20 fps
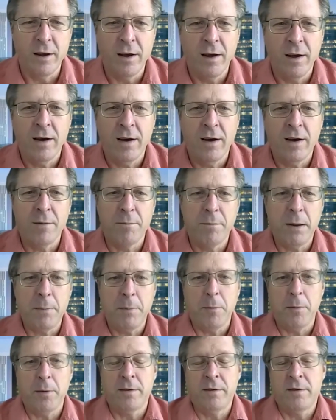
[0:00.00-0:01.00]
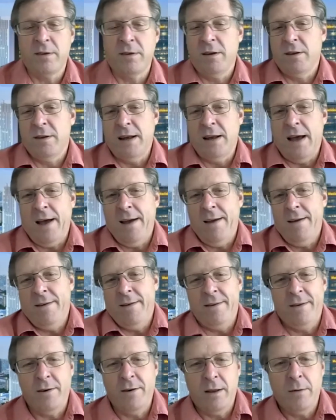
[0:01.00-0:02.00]
Uh, people would still
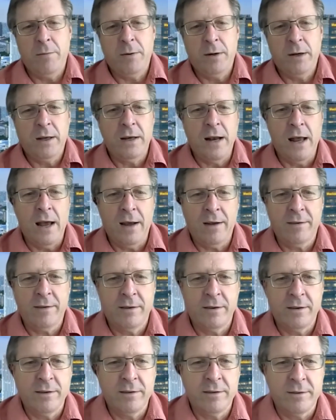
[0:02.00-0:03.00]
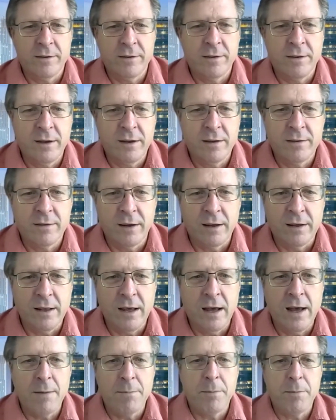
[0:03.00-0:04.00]
die and they would get in accidents and things like
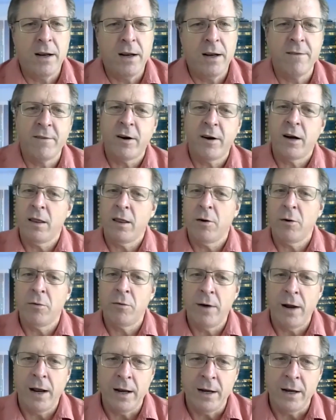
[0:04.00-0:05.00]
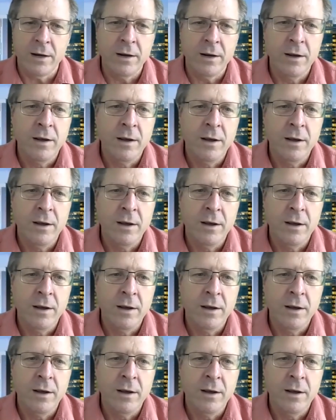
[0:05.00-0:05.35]
that, but at a very low rate.